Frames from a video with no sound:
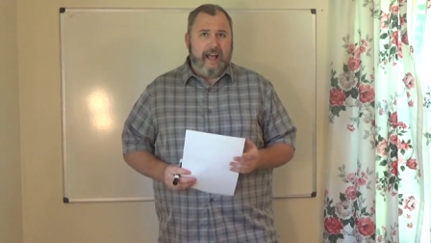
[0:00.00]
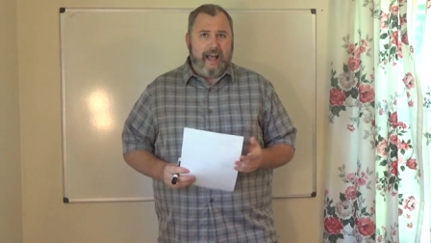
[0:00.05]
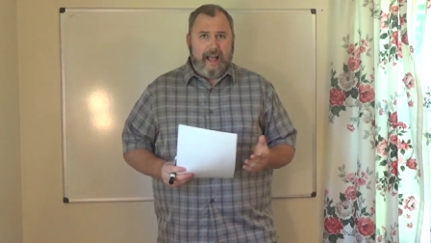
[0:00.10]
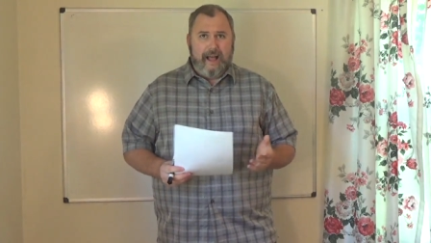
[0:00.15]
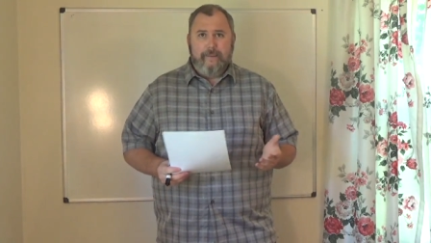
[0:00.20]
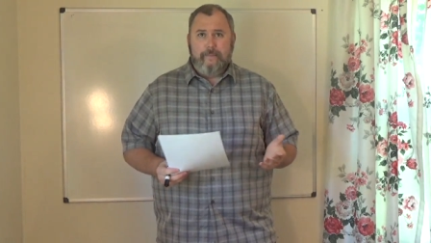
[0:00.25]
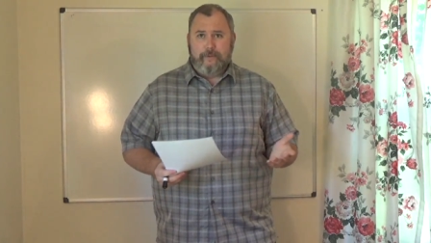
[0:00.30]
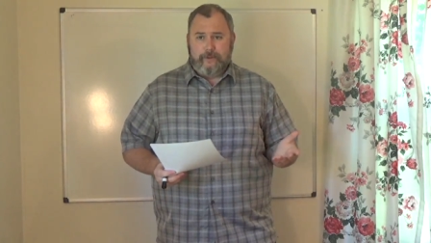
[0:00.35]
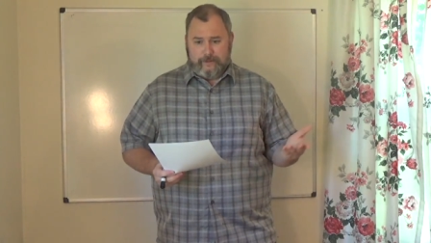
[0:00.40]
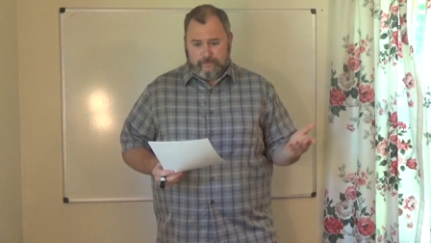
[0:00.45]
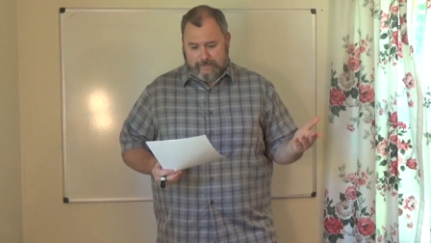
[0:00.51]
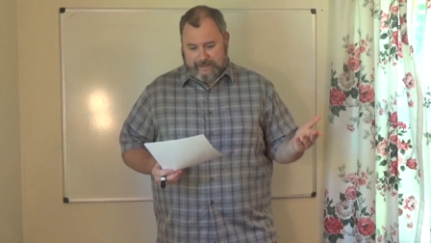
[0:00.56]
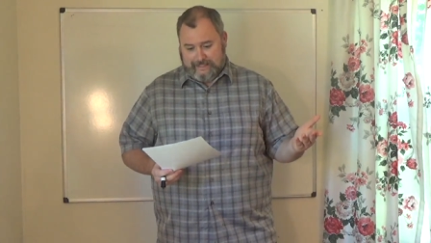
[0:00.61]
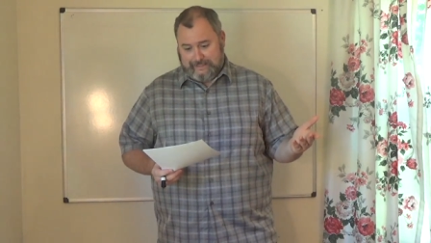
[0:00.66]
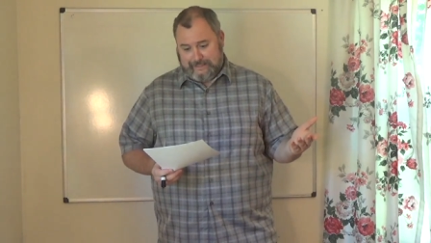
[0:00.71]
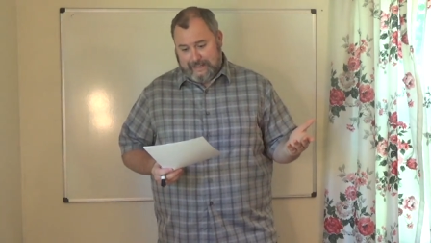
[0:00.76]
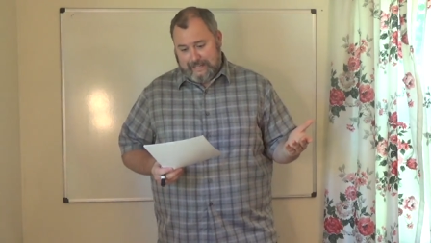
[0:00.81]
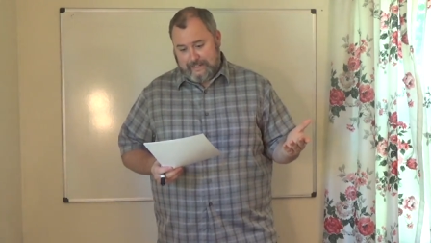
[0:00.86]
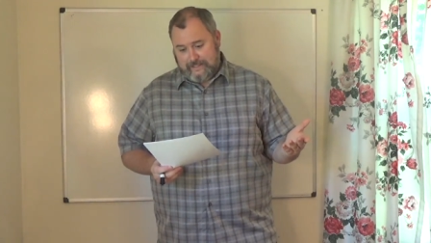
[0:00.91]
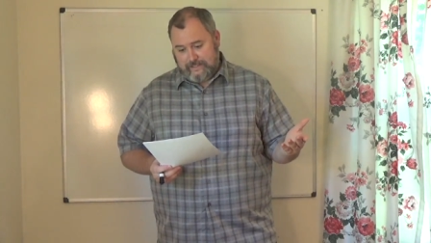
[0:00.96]
I'm going to be
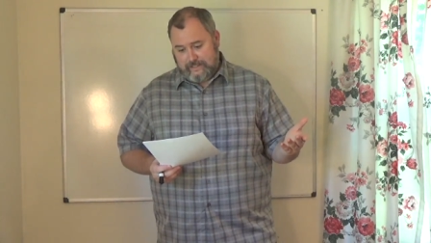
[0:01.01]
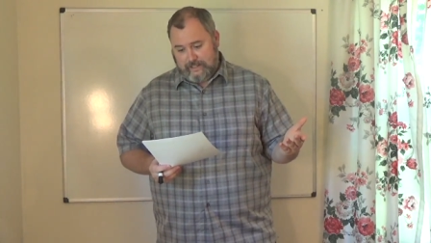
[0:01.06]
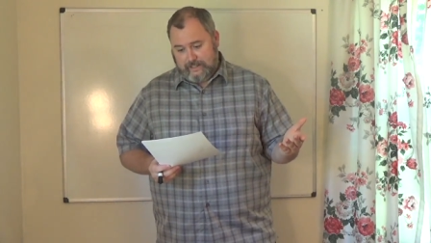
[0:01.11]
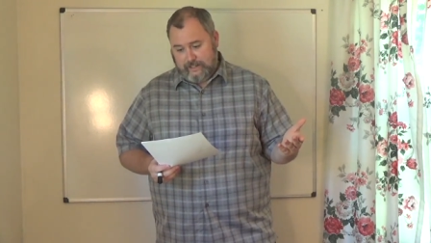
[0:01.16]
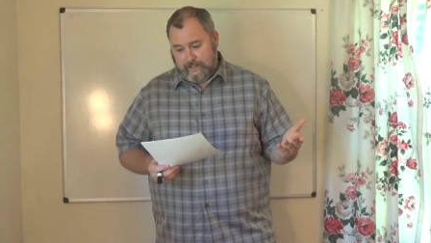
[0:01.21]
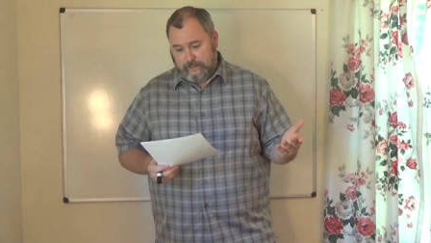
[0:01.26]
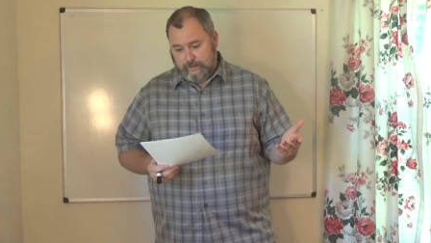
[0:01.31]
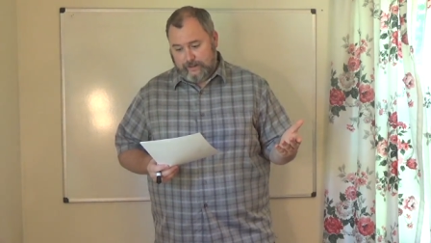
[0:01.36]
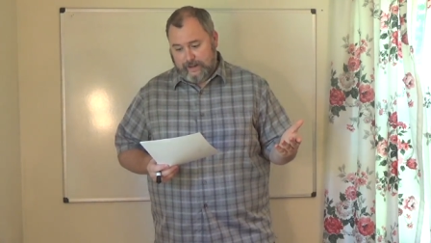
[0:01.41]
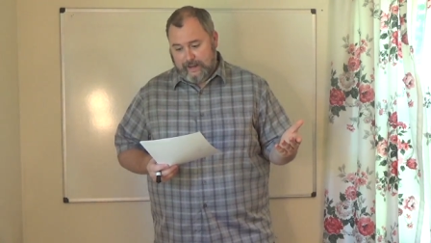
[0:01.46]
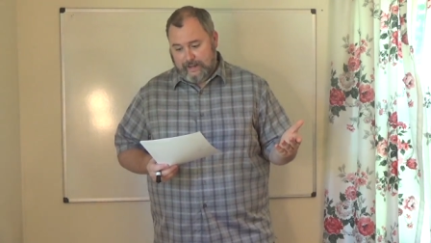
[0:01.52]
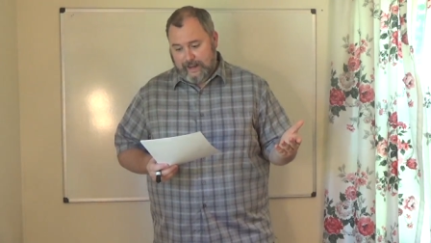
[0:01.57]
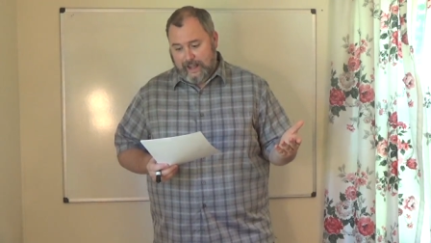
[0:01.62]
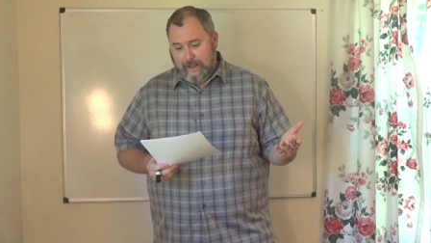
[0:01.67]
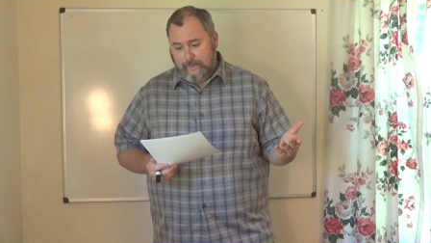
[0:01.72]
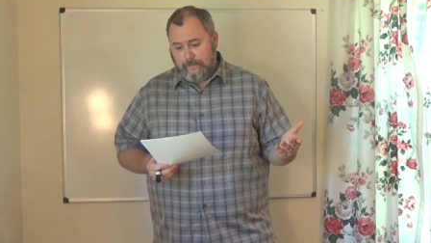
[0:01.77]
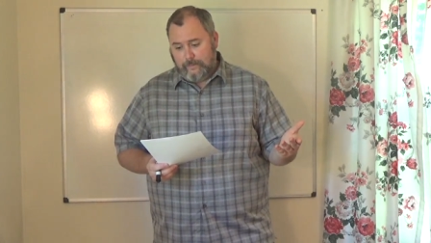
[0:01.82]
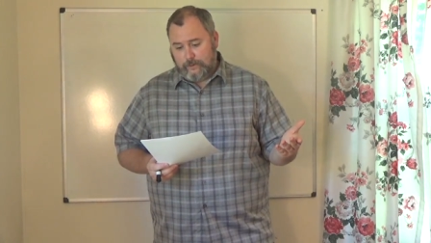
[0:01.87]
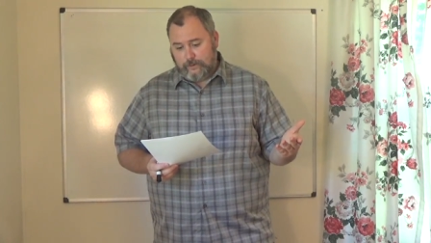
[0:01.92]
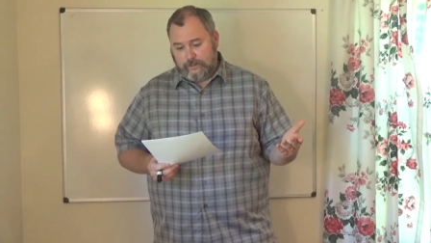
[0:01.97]
lazy here, and
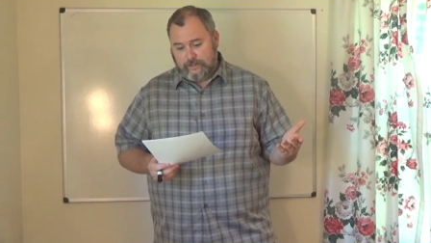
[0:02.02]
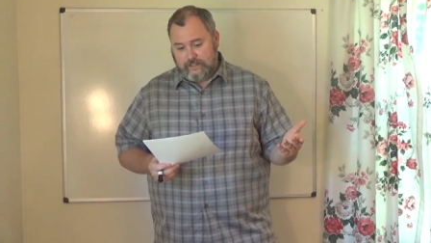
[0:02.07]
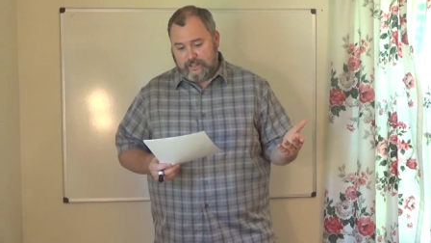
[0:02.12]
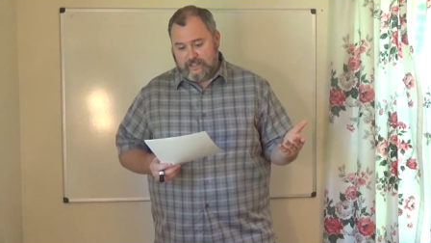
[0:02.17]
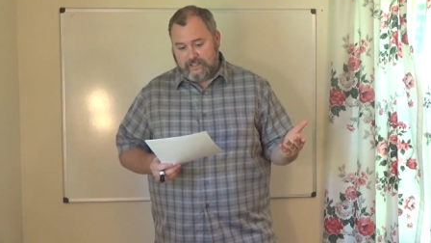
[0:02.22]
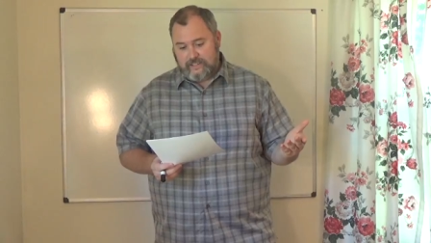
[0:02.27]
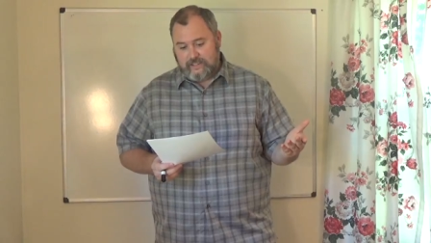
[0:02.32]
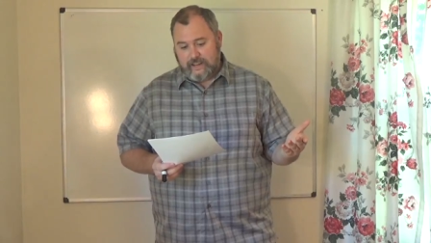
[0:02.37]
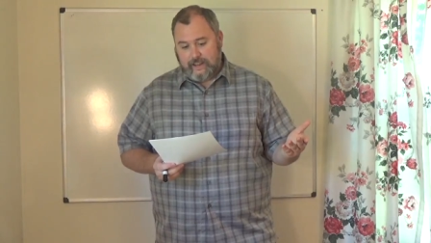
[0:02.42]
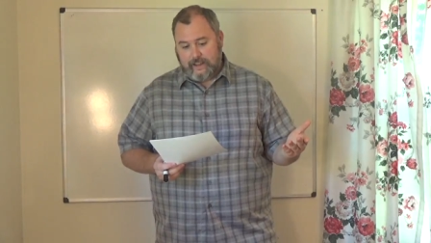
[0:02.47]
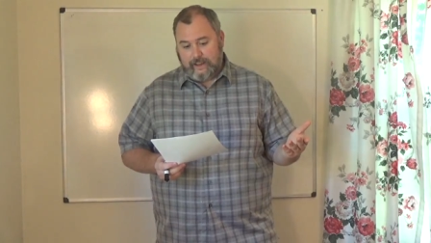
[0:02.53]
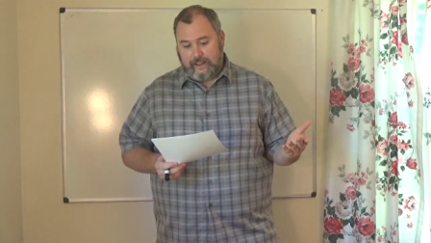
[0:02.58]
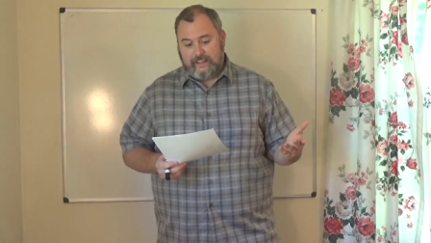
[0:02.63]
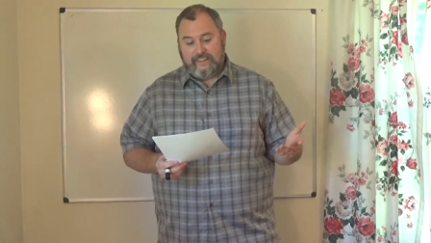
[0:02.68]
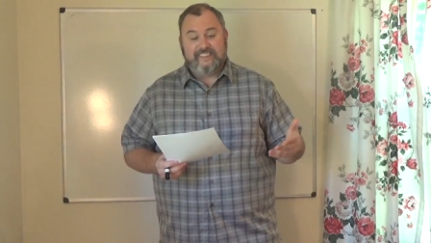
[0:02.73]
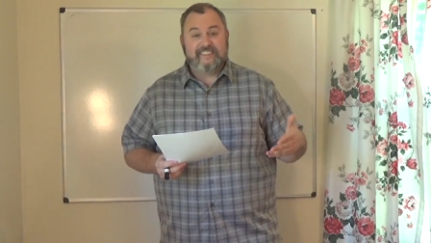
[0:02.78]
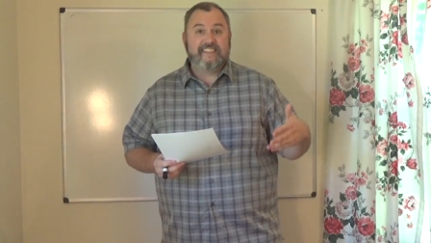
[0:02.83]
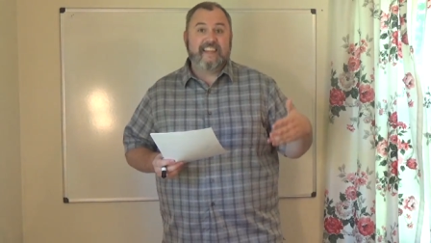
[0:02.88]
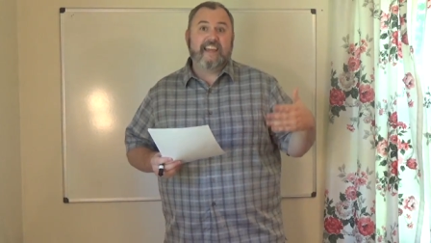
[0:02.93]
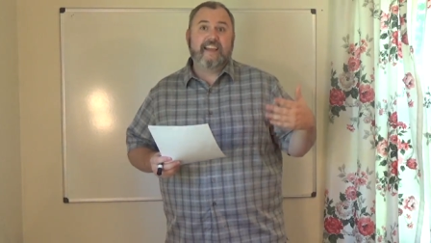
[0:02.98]
I'm going to just say,
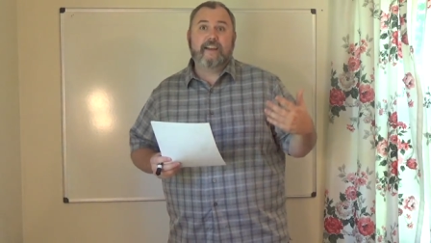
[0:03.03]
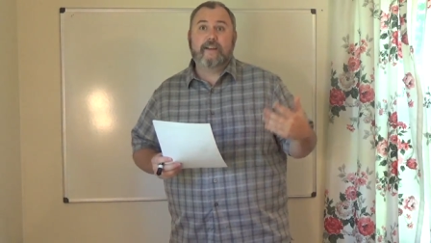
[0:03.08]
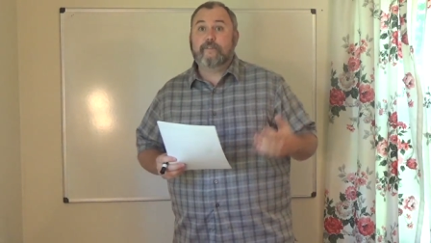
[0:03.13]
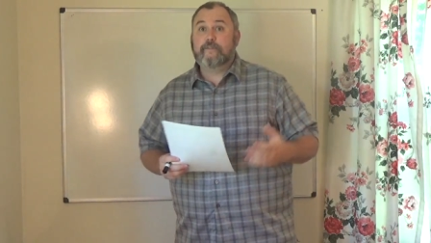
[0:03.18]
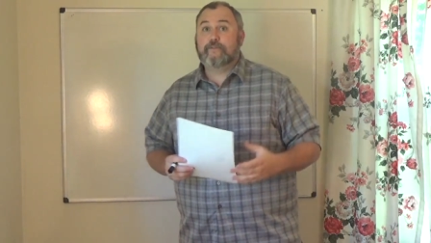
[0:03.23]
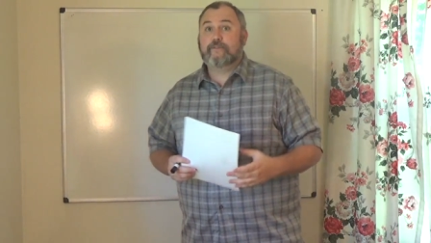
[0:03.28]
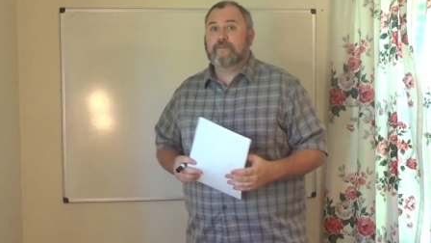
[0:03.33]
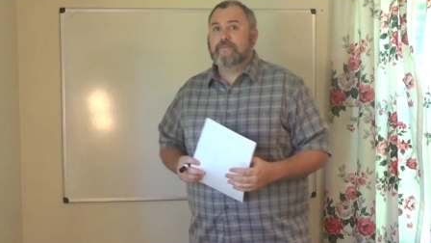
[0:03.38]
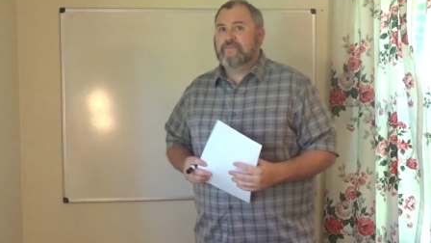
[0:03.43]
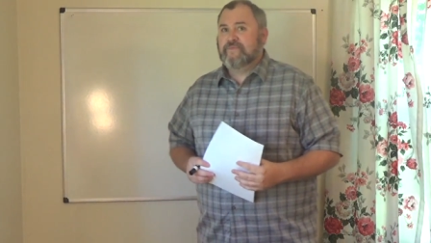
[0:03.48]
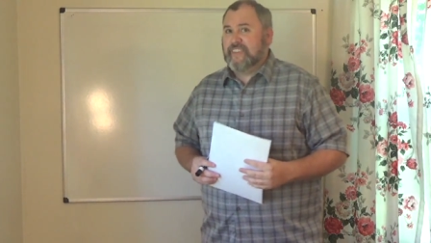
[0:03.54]
instead of